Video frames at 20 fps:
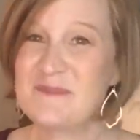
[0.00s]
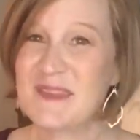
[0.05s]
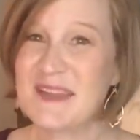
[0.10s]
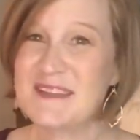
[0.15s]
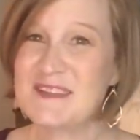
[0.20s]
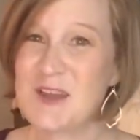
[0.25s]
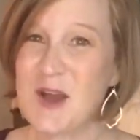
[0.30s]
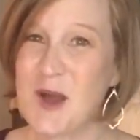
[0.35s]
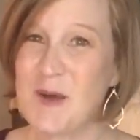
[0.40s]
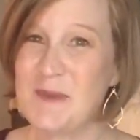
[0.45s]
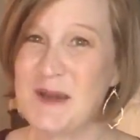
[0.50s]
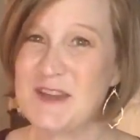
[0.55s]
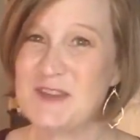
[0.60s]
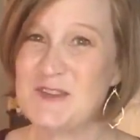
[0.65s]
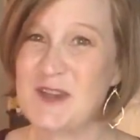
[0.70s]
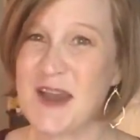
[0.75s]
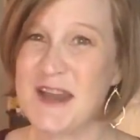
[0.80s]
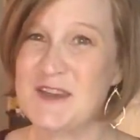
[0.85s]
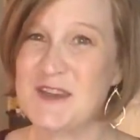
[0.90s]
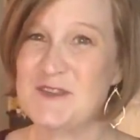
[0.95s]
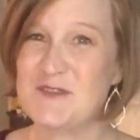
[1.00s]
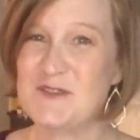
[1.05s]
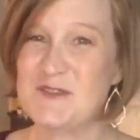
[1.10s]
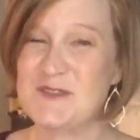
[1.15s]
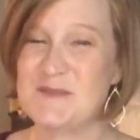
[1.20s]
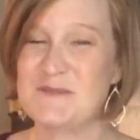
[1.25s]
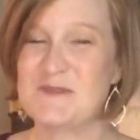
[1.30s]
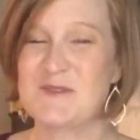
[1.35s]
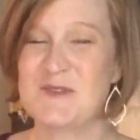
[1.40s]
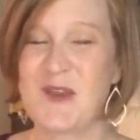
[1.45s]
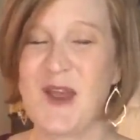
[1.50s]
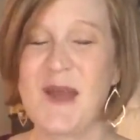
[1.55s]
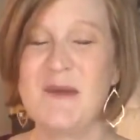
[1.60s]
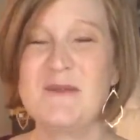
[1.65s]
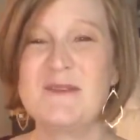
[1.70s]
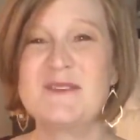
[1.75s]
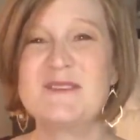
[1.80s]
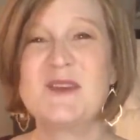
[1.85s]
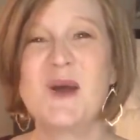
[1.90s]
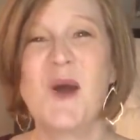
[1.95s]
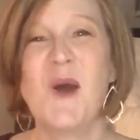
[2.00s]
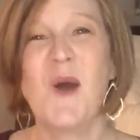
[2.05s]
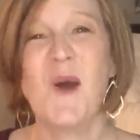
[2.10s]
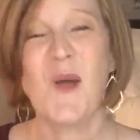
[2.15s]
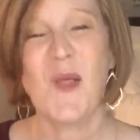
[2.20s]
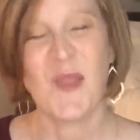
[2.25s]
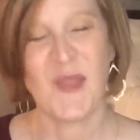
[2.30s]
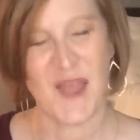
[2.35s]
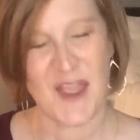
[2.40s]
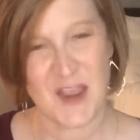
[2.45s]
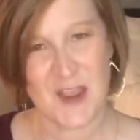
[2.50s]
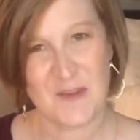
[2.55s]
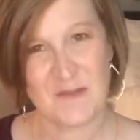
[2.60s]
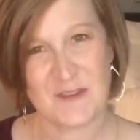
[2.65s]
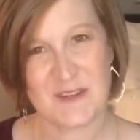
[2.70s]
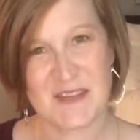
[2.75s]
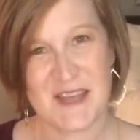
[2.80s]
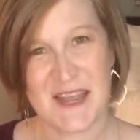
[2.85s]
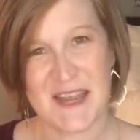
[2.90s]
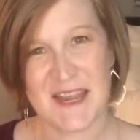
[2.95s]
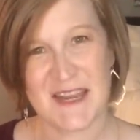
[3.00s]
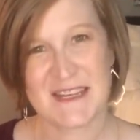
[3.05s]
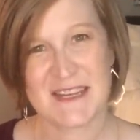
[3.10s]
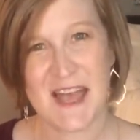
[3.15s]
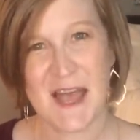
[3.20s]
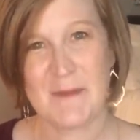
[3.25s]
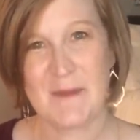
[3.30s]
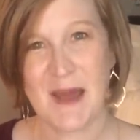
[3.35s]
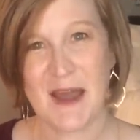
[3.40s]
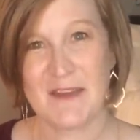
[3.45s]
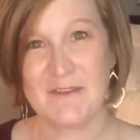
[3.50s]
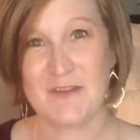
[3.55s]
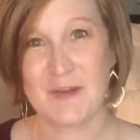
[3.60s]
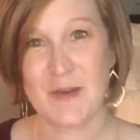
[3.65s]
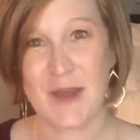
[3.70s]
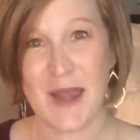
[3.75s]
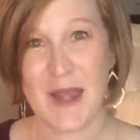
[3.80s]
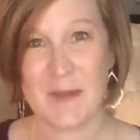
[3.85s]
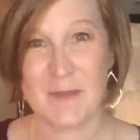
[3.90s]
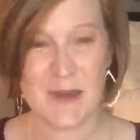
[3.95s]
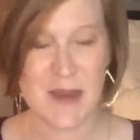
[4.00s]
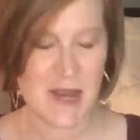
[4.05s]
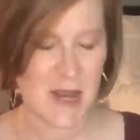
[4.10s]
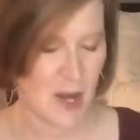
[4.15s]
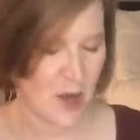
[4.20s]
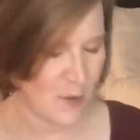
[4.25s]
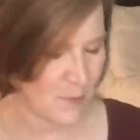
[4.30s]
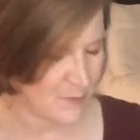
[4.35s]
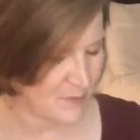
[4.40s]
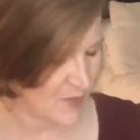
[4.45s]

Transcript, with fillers: And to all my tried and true subscribers, thank you for taking time out of your day to be here.